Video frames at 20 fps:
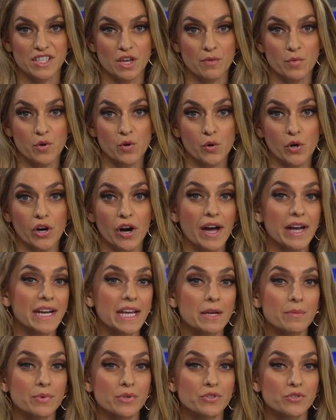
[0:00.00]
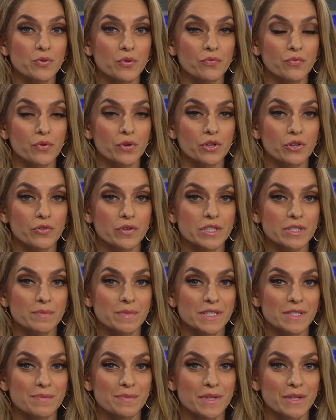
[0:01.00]
them who are unable to afford a
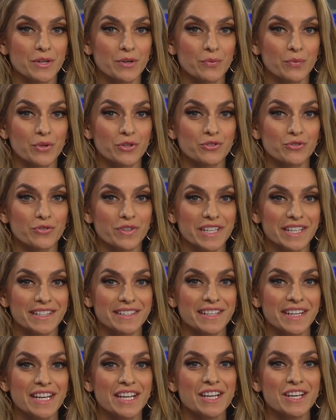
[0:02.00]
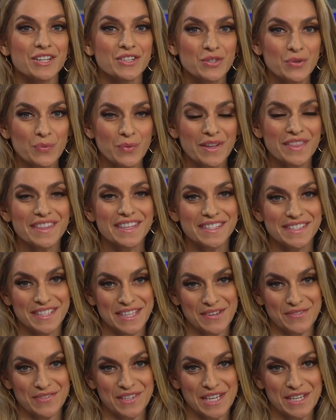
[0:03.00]
Christmas meal were treated to one this
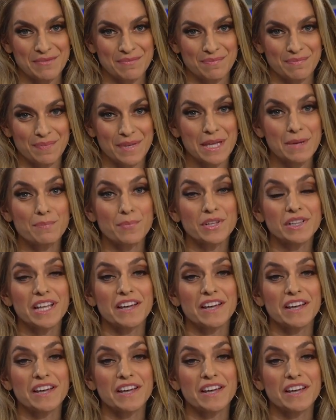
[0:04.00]
evening. People